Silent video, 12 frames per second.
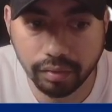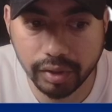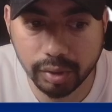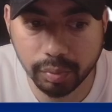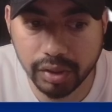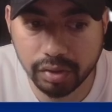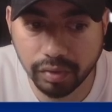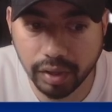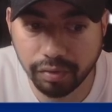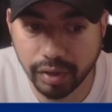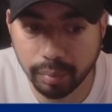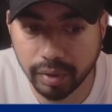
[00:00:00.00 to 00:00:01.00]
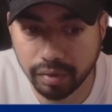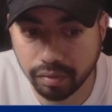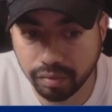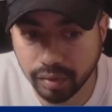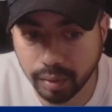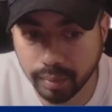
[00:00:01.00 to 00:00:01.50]
which means 1 frame in
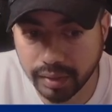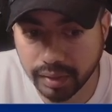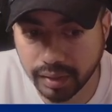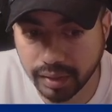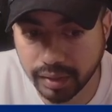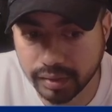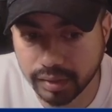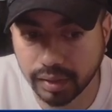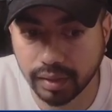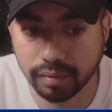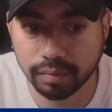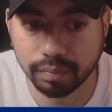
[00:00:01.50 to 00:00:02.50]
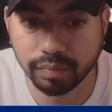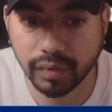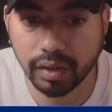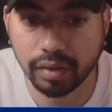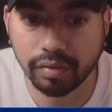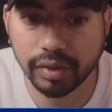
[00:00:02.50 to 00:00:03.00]
1/30th second,
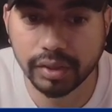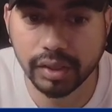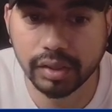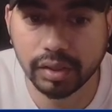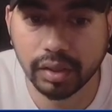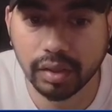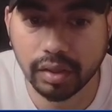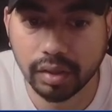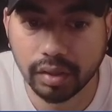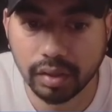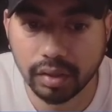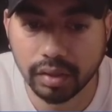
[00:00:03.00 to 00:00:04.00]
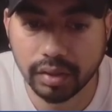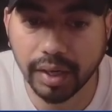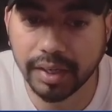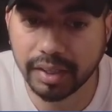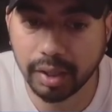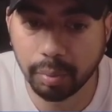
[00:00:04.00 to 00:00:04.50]
which is
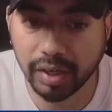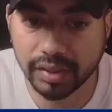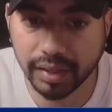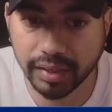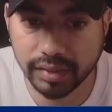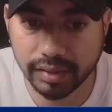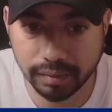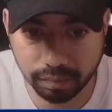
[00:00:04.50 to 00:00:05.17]
33 milliseconds.